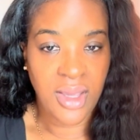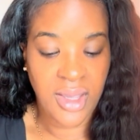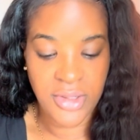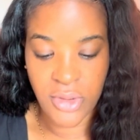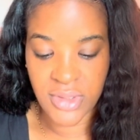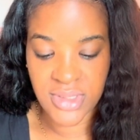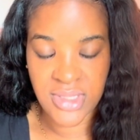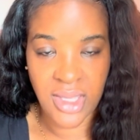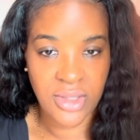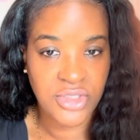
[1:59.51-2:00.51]
I noticed
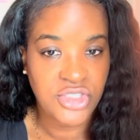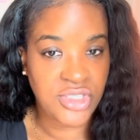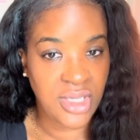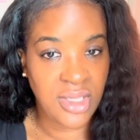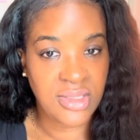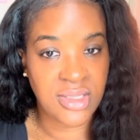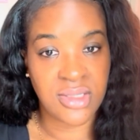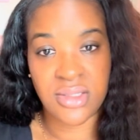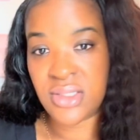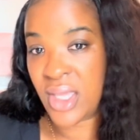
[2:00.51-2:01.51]
that she
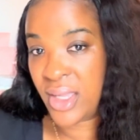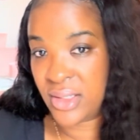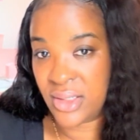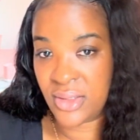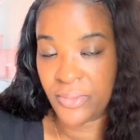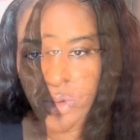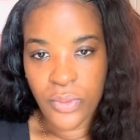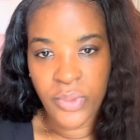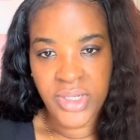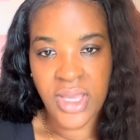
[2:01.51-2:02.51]
didn't sign it
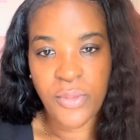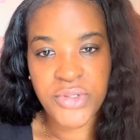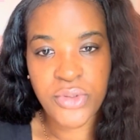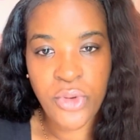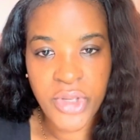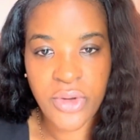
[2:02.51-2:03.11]
when I was going